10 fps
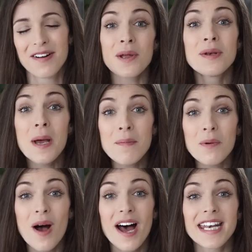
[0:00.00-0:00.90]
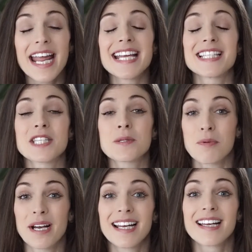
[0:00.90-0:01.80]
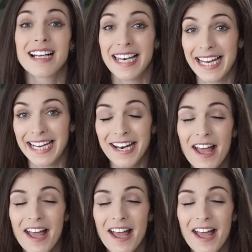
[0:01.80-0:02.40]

So number one is a spring clean.